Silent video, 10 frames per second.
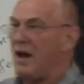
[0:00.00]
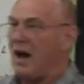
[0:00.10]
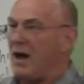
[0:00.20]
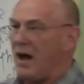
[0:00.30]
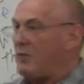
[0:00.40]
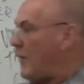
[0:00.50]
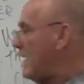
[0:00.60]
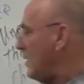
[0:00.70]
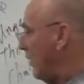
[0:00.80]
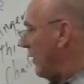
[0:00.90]
I, I
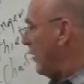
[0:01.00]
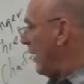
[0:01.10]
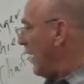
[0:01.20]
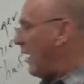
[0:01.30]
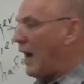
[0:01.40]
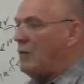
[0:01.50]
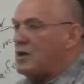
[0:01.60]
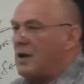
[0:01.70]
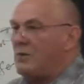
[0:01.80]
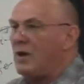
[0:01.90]
praise the Lord. I, I
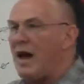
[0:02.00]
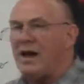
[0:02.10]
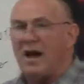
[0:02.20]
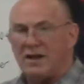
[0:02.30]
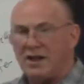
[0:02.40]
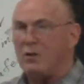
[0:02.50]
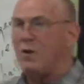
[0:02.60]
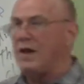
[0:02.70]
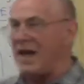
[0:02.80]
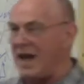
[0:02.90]
wish, I'm glad I did
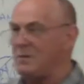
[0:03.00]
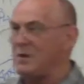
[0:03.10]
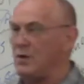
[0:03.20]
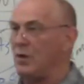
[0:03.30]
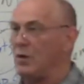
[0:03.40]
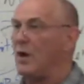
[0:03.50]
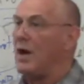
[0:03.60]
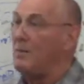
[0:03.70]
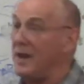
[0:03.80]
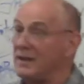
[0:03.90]
what He asked me to
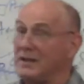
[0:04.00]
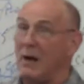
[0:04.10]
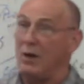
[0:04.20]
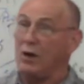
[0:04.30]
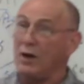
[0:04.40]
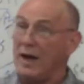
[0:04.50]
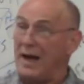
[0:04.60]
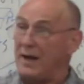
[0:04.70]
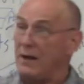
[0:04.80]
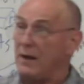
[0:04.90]
because now I look
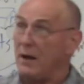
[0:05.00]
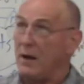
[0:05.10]
at it